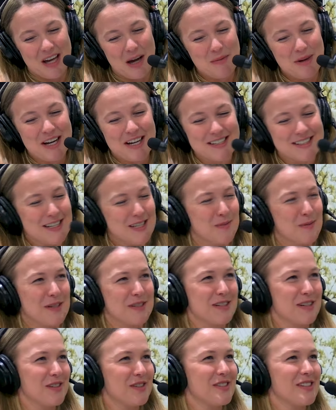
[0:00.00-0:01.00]
because that's my
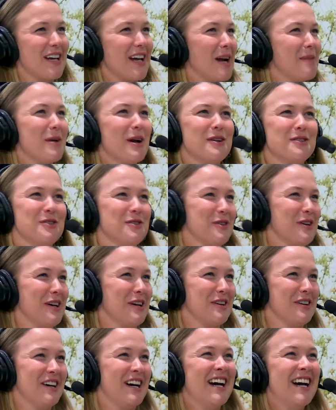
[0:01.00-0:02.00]
skill set. I'm not a turkey
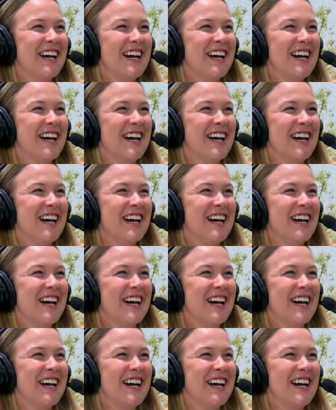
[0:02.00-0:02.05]
hunter.